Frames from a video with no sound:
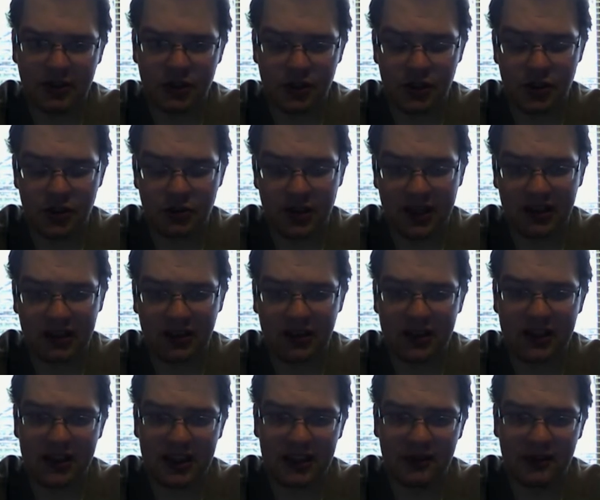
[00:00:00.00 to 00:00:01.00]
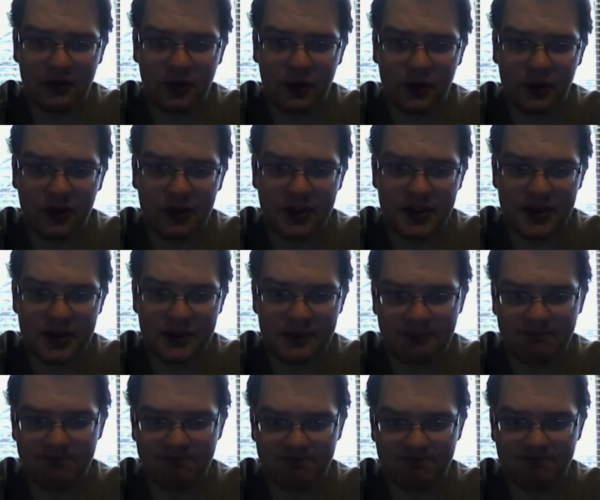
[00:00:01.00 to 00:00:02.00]
to directly influence
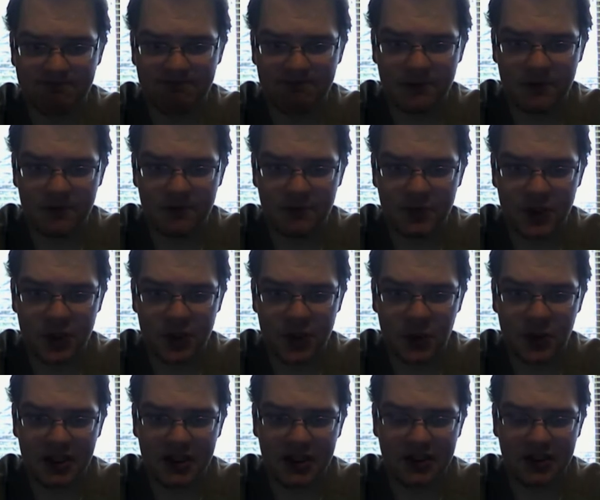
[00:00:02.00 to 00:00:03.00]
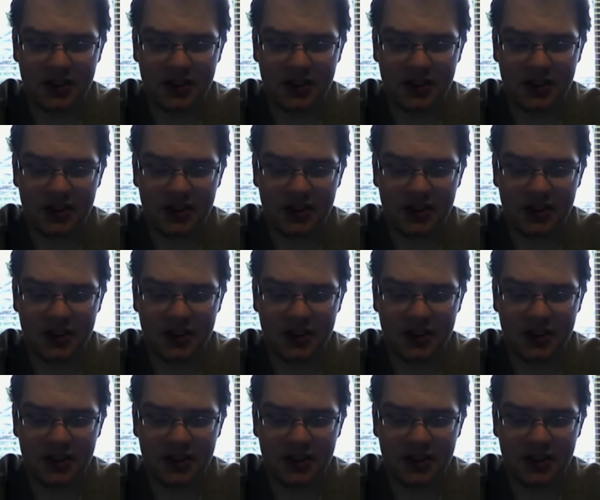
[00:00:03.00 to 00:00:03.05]
Sony and